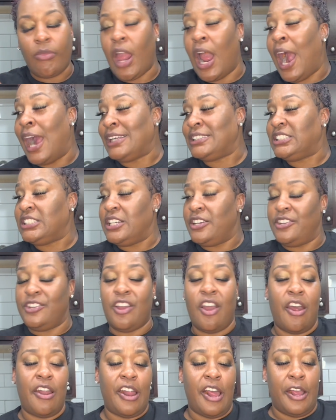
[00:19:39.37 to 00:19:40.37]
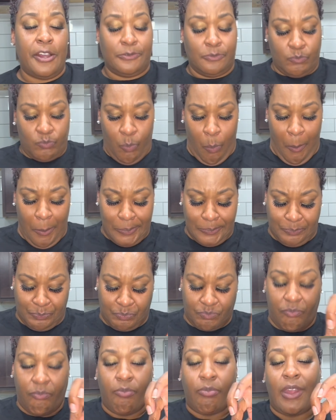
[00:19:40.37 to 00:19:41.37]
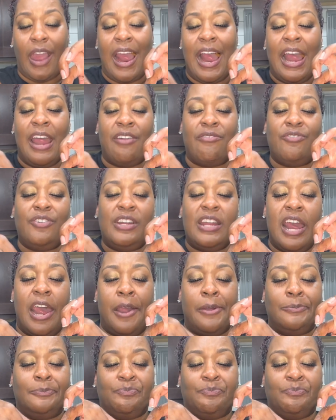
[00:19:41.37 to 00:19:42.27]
I tell y'all that every day.